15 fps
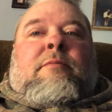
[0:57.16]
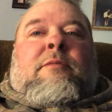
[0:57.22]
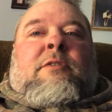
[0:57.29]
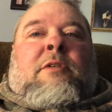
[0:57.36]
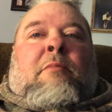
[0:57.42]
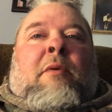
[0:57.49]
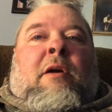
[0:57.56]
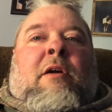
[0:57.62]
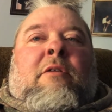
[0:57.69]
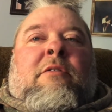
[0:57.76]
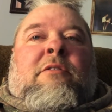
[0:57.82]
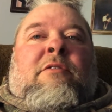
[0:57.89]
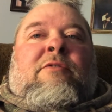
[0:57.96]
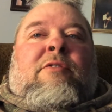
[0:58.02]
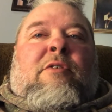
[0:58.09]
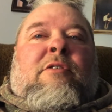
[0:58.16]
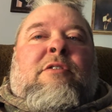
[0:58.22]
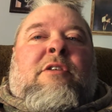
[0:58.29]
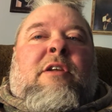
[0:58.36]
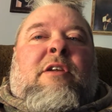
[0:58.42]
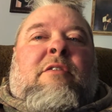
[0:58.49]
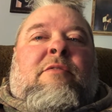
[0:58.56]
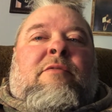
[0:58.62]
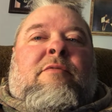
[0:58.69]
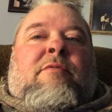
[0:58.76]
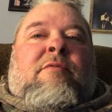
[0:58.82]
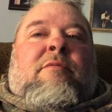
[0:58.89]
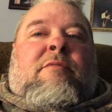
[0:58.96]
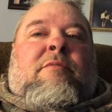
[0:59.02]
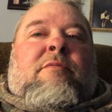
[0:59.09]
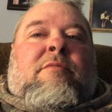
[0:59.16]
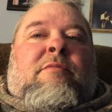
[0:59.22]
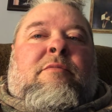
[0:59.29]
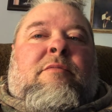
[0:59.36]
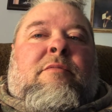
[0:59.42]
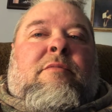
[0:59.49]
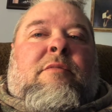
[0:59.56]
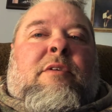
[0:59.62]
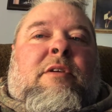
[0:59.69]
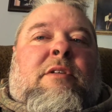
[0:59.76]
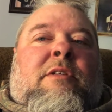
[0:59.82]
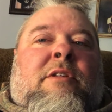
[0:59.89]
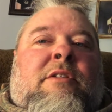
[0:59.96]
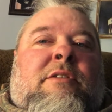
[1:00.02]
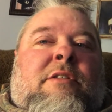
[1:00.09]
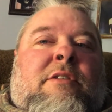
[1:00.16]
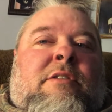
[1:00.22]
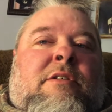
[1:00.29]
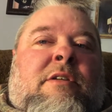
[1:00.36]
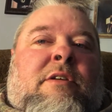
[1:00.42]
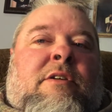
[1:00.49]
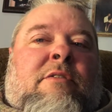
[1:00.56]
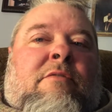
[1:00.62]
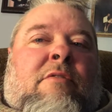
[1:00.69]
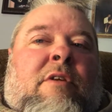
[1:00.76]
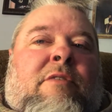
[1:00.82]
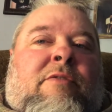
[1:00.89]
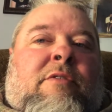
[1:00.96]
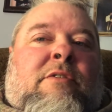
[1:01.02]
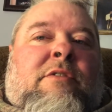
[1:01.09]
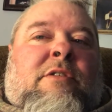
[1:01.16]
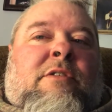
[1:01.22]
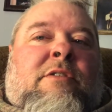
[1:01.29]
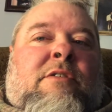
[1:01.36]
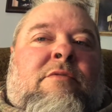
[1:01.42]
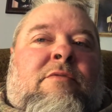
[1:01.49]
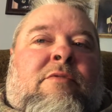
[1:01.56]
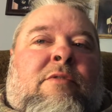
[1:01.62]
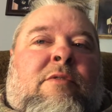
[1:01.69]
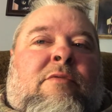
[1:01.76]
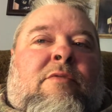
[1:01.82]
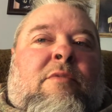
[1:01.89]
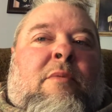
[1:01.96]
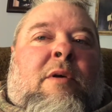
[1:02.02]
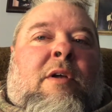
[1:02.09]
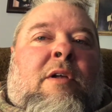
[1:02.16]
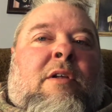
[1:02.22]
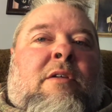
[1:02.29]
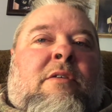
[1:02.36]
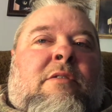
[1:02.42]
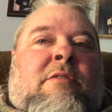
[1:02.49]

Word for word: Tomorrow is the first day of hunting season here, rifle season for Vermont.